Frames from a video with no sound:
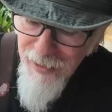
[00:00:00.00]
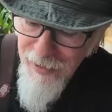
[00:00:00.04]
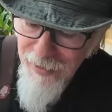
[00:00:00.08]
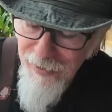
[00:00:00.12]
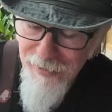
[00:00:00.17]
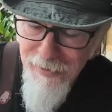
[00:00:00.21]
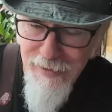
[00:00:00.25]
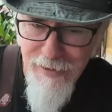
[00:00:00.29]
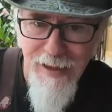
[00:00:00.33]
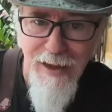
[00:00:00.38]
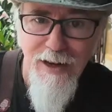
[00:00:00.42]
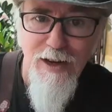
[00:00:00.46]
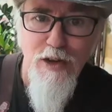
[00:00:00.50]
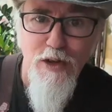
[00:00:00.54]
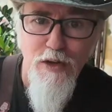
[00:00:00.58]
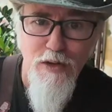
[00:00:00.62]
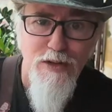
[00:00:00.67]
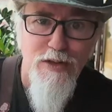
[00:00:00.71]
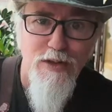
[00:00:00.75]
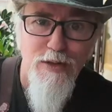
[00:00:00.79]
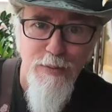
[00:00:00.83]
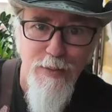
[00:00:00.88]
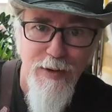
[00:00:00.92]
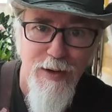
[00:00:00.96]
And they
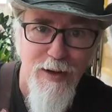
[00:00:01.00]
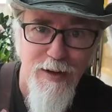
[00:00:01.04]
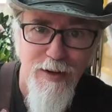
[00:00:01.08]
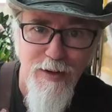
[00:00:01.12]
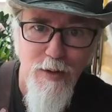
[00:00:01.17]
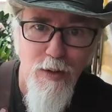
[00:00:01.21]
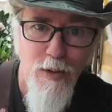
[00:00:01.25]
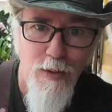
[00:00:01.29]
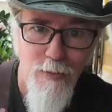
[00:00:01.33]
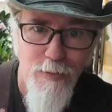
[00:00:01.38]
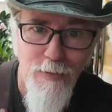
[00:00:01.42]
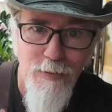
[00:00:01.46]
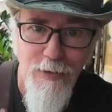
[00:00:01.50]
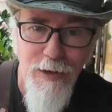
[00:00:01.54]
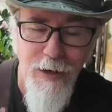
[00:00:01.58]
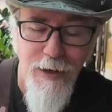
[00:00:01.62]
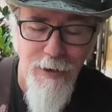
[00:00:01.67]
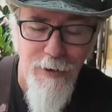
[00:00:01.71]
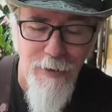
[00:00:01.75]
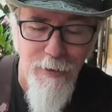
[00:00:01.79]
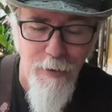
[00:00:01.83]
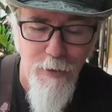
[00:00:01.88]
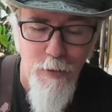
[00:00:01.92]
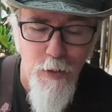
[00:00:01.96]
used to be uh,
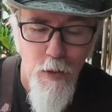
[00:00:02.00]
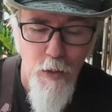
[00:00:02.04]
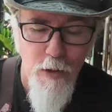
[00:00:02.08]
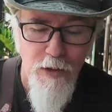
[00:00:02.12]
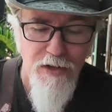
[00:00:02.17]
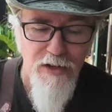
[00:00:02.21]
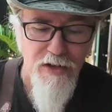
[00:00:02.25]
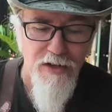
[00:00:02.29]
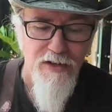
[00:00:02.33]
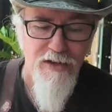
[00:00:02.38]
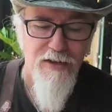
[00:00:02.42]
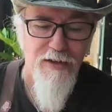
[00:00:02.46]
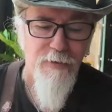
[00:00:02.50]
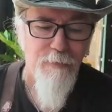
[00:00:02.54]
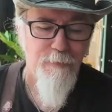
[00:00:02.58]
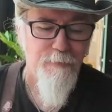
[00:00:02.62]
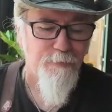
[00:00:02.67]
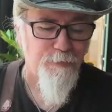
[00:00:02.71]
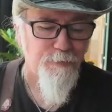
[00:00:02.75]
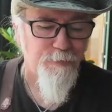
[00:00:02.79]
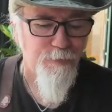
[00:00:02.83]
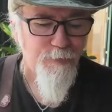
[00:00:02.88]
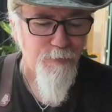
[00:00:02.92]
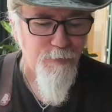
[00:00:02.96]
on horses.
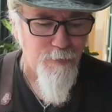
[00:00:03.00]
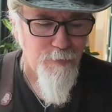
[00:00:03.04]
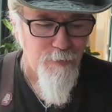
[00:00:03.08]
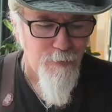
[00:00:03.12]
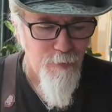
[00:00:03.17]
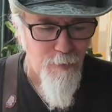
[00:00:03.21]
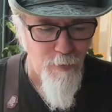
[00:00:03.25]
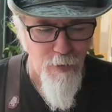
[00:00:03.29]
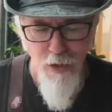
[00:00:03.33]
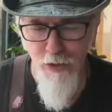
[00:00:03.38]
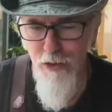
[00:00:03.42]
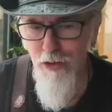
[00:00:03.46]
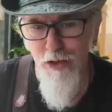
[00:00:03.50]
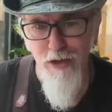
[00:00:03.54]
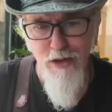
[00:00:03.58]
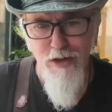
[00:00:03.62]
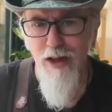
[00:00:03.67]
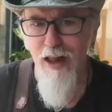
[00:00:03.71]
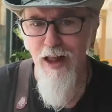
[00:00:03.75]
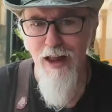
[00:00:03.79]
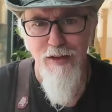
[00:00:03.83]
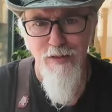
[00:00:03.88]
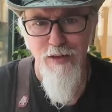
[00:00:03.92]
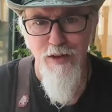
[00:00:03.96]
So there's
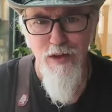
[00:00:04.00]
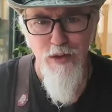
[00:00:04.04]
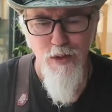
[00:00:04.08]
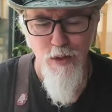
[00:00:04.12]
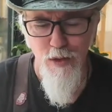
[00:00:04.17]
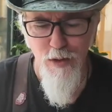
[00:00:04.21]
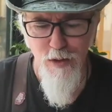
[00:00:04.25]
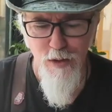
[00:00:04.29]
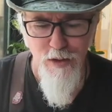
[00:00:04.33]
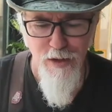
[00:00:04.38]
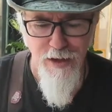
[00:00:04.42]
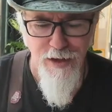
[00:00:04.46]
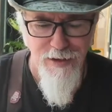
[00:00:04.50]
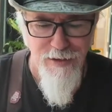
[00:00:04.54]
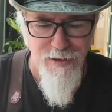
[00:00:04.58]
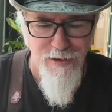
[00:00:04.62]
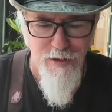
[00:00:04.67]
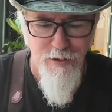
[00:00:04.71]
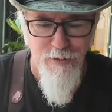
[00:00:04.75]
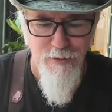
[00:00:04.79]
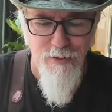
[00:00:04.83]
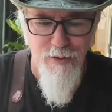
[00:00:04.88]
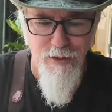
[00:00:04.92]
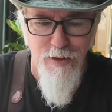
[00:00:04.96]
a lot of historical
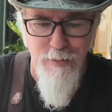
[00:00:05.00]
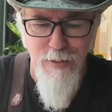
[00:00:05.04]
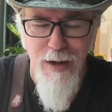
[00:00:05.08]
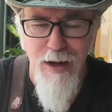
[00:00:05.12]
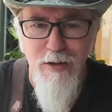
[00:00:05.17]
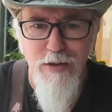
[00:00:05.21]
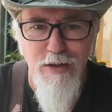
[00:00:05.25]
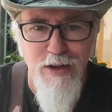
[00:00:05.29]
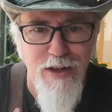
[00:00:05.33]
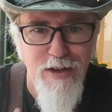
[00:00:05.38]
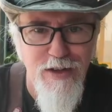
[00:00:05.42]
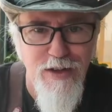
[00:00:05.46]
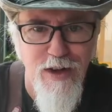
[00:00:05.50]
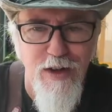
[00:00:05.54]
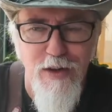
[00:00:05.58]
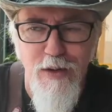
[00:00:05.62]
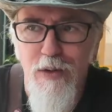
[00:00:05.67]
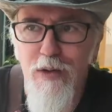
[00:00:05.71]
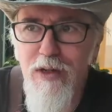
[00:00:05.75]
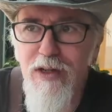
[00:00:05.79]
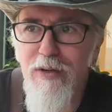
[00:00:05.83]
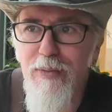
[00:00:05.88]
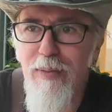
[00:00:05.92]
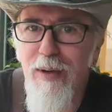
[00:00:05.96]
things of the Mounties on
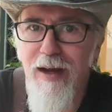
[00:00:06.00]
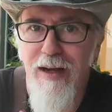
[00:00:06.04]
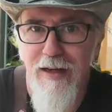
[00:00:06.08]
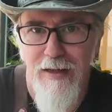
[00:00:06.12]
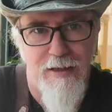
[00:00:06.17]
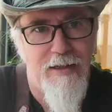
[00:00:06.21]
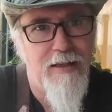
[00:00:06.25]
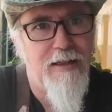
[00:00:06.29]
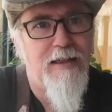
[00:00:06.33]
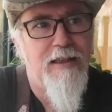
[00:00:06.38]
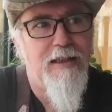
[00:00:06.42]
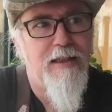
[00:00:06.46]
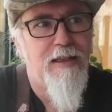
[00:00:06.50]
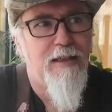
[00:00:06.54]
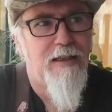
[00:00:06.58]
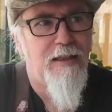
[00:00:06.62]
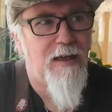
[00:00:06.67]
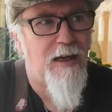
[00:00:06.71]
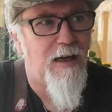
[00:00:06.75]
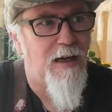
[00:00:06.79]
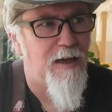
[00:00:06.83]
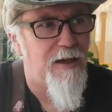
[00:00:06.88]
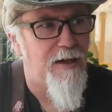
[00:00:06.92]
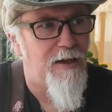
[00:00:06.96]
horseback.
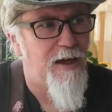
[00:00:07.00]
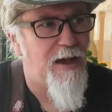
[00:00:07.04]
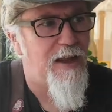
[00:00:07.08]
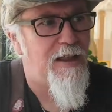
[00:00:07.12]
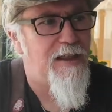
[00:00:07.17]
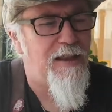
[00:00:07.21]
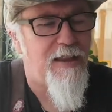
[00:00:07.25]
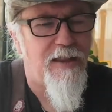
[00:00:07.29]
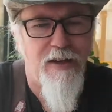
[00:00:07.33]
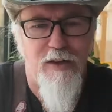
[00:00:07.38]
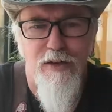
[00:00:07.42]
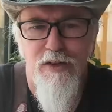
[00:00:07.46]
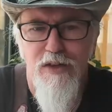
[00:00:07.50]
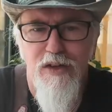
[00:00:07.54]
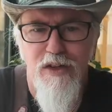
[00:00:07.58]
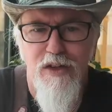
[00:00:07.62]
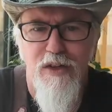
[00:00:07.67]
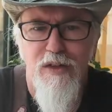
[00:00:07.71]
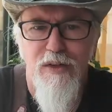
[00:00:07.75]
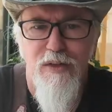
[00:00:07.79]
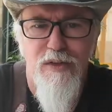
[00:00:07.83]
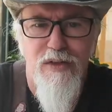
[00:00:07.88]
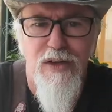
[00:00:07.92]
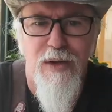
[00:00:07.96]
Uh, there's
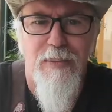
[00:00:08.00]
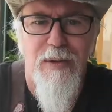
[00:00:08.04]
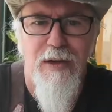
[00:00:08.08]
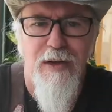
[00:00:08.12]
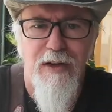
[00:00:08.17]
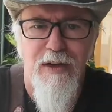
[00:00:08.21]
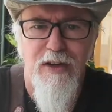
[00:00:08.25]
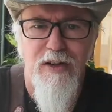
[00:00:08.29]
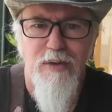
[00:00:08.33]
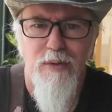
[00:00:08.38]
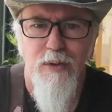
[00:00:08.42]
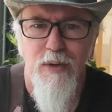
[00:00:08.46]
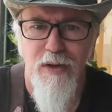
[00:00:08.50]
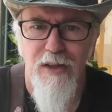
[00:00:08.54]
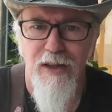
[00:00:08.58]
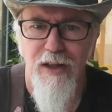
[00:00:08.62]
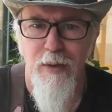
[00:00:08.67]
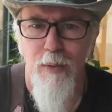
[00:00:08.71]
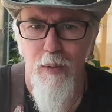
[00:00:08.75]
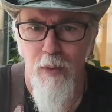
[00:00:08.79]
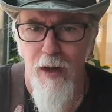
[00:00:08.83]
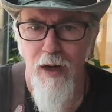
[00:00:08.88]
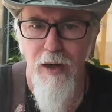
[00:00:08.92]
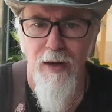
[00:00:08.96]
still some areas where
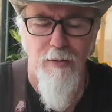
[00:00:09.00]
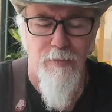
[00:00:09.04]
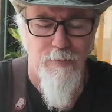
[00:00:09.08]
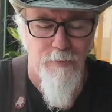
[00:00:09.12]
they were